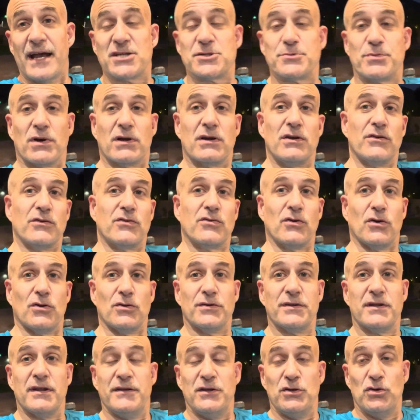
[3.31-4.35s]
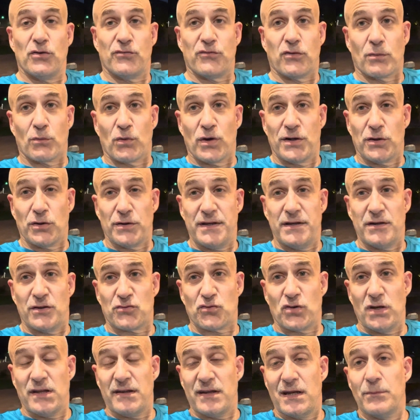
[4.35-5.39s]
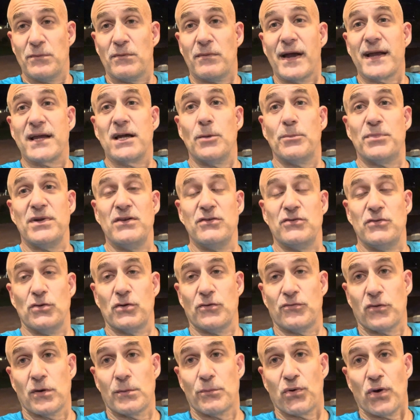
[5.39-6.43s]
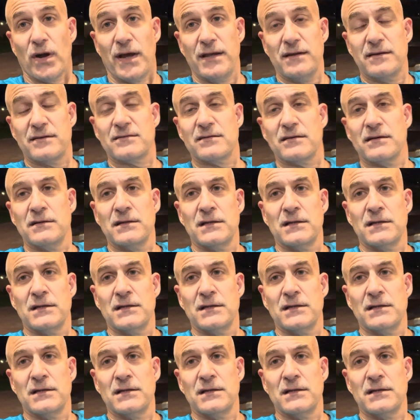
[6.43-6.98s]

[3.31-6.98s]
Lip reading: expert consultant in the uniform rental industry. The name of my company is Uniform Bright.